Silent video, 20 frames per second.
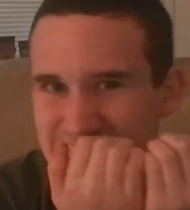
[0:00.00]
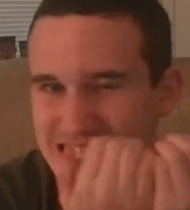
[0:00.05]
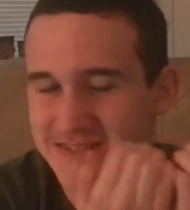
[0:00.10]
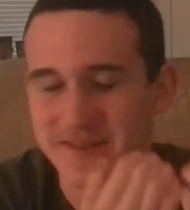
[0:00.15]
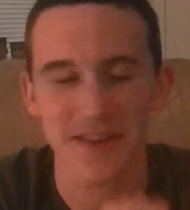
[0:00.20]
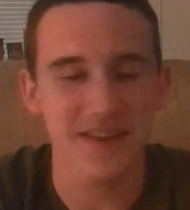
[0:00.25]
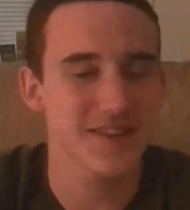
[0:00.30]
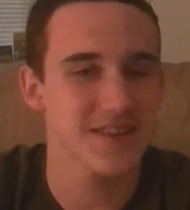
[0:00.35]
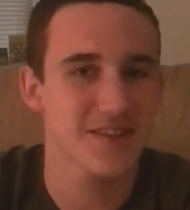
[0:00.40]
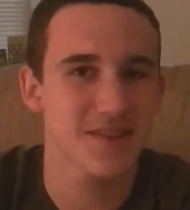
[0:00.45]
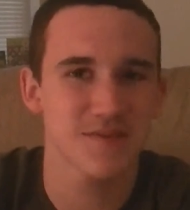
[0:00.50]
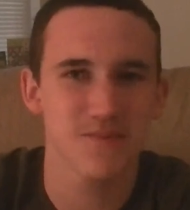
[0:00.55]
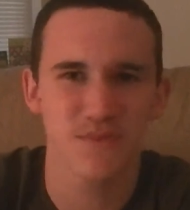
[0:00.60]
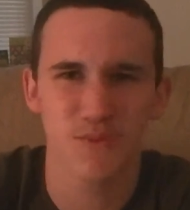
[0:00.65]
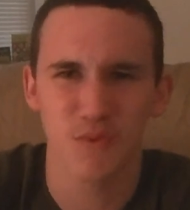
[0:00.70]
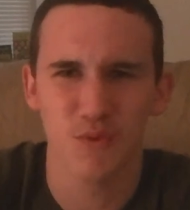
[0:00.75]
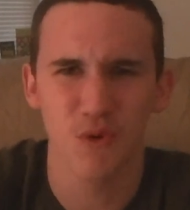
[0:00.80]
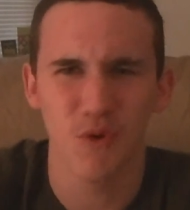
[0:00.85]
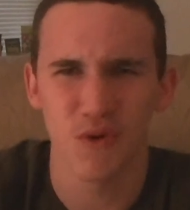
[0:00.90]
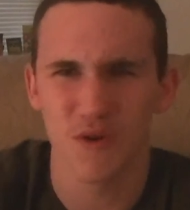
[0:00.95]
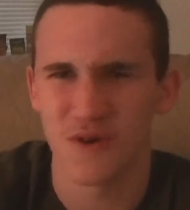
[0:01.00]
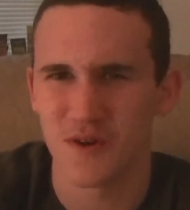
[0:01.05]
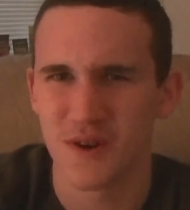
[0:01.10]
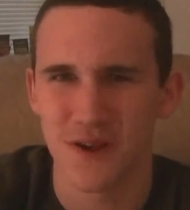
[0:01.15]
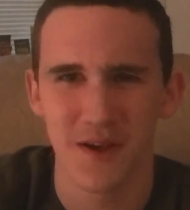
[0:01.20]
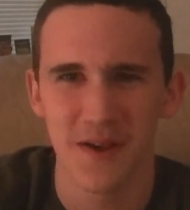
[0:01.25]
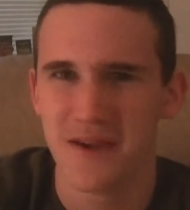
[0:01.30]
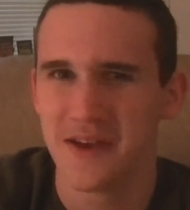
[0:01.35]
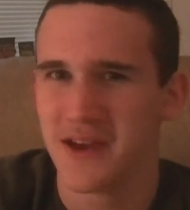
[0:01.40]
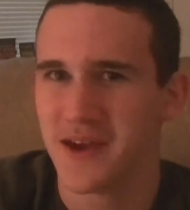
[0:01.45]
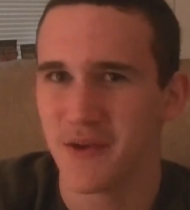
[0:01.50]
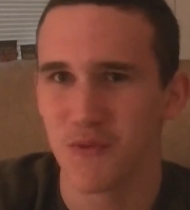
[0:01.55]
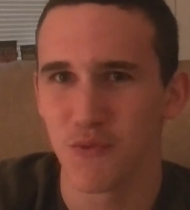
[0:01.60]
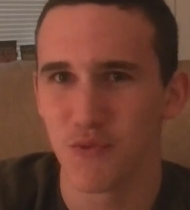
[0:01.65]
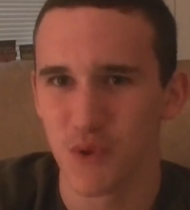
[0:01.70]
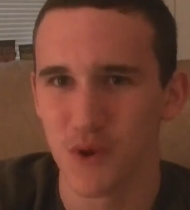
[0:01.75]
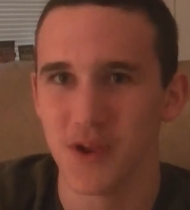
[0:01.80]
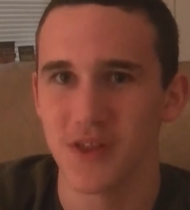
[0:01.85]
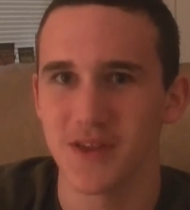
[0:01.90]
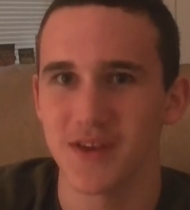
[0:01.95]
it's
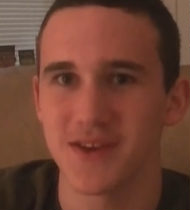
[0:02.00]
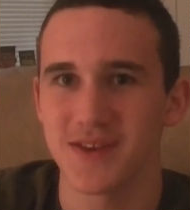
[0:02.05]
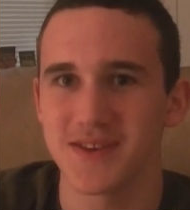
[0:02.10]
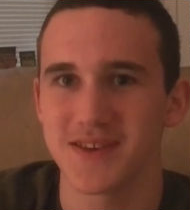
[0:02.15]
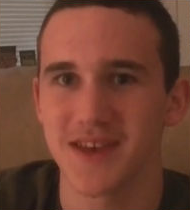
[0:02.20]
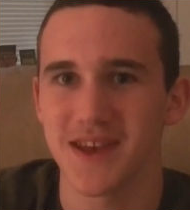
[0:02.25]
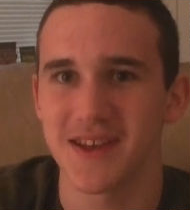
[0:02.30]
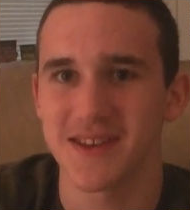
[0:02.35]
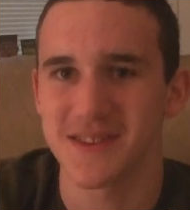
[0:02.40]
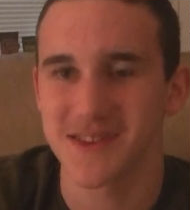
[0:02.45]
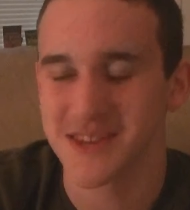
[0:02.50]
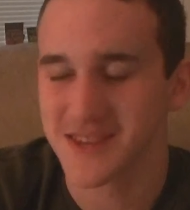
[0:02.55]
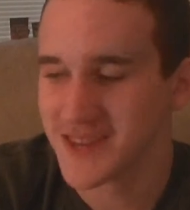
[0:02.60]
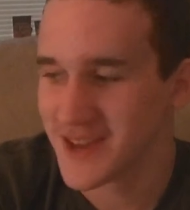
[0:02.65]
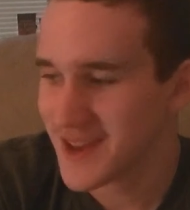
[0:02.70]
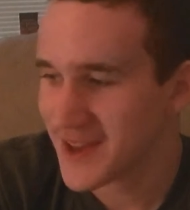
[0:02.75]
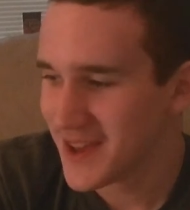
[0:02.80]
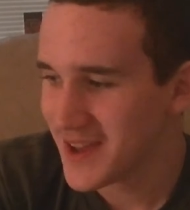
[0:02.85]
really intense